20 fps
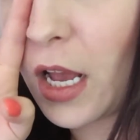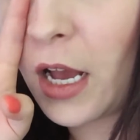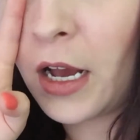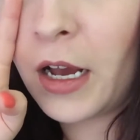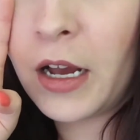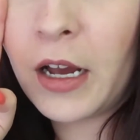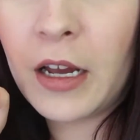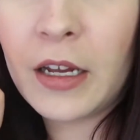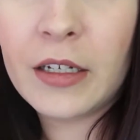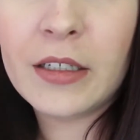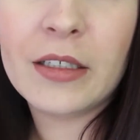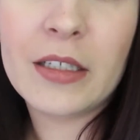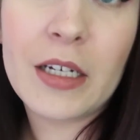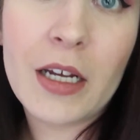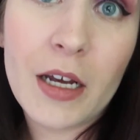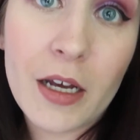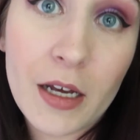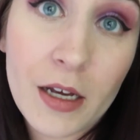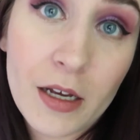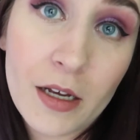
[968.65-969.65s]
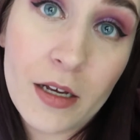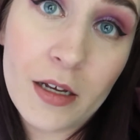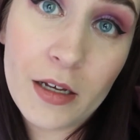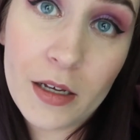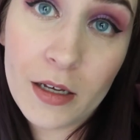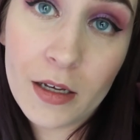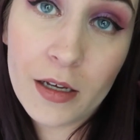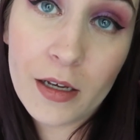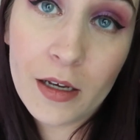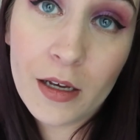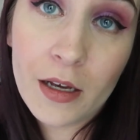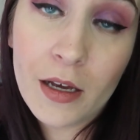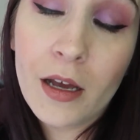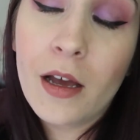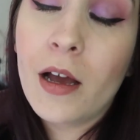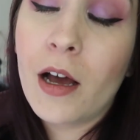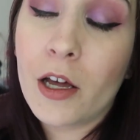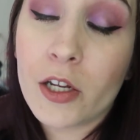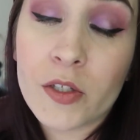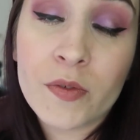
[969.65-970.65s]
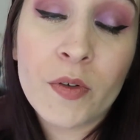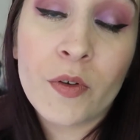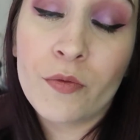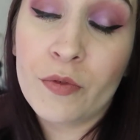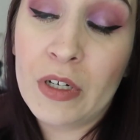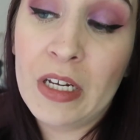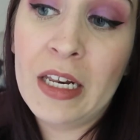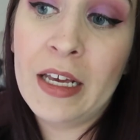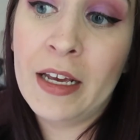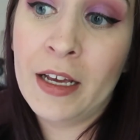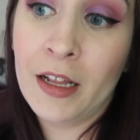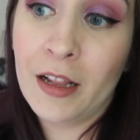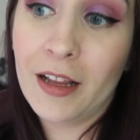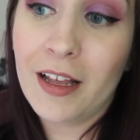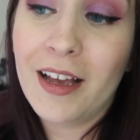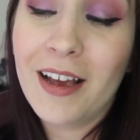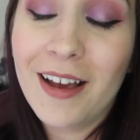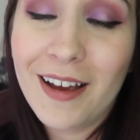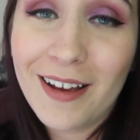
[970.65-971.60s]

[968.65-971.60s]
And I just feel really ill.